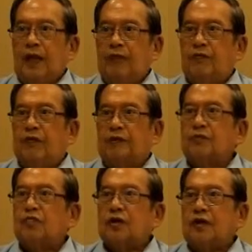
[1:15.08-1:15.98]
If it
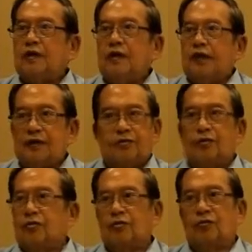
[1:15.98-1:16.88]
doesn't work, it's
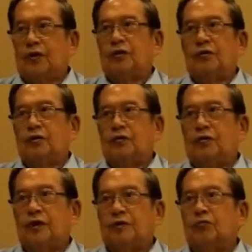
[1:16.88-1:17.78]
not going to work on you.
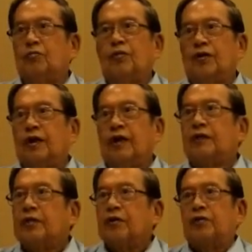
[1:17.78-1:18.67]
There's no point
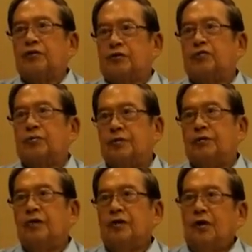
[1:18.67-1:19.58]
carrying on the
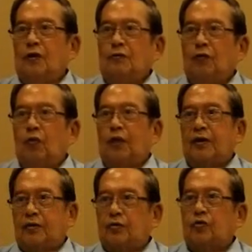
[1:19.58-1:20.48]
treatment for
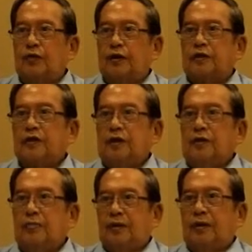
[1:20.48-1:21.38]
1 or 2 years.
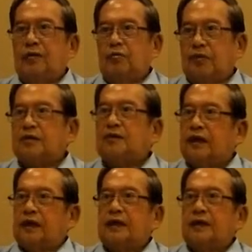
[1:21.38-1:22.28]
But you must
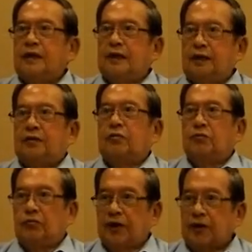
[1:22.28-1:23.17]
take it
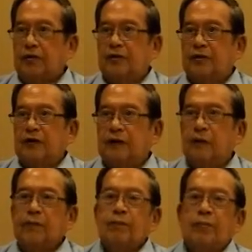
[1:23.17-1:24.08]
regularly.
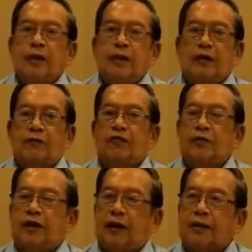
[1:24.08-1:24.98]
Now for
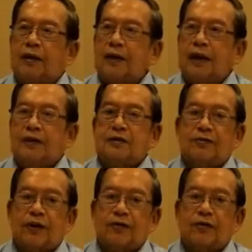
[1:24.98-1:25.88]
the other kinds of
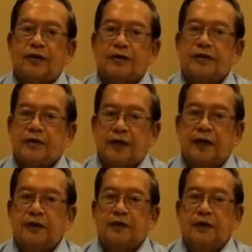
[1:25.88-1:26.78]
arthritis,
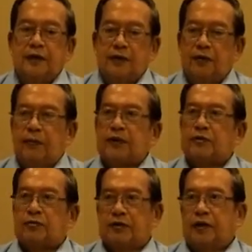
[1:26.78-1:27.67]
again,
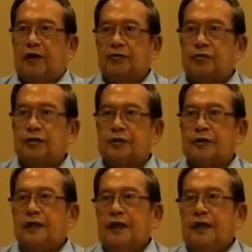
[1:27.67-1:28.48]
depends on the diagnosis.